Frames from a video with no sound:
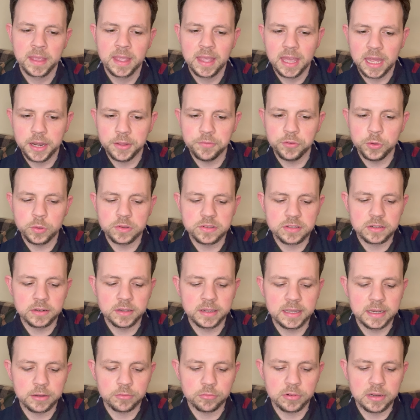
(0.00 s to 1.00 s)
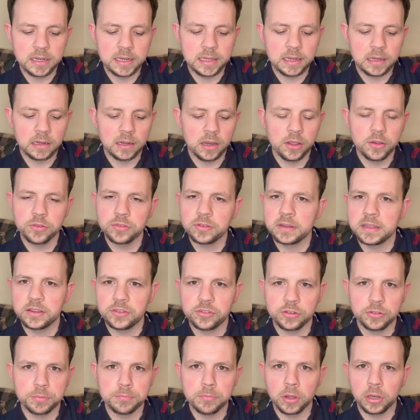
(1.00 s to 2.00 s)
And if you were to look at it really closely, it's
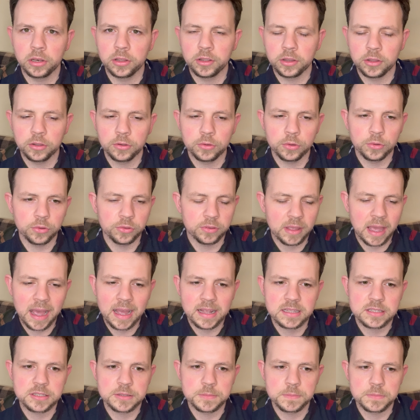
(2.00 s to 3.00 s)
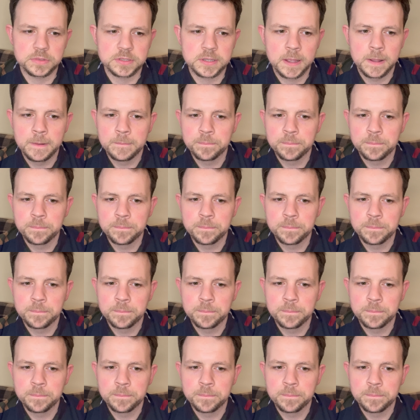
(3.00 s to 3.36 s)
just molecules, atoms,